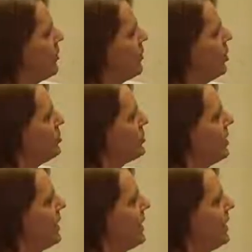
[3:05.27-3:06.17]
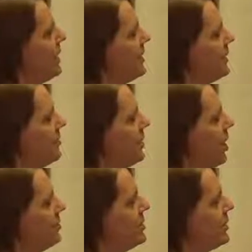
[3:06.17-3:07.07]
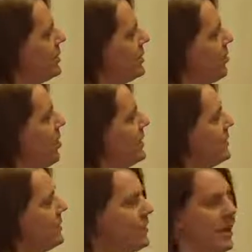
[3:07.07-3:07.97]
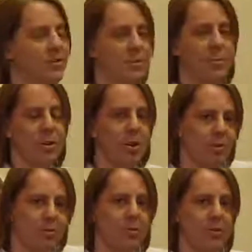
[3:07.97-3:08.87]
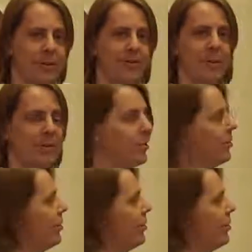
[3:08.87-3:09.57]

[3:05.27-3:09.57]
the motion, and if the object is light, it can actually become significant.